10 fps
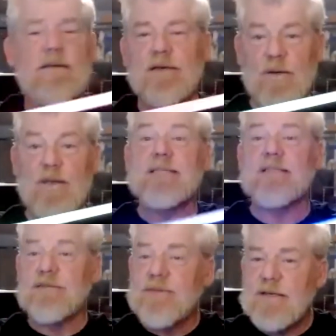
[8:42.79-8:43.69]

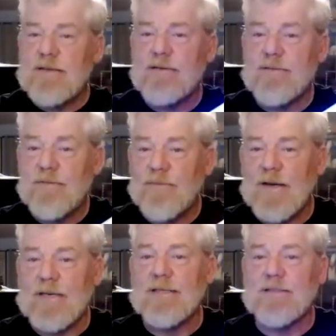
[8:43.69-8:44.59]
aggressive,
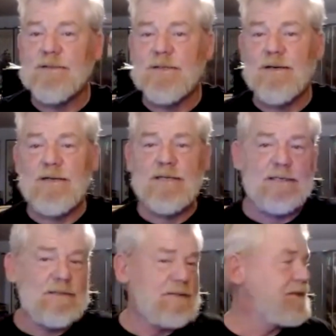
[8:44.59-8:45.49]
I guess you would call it.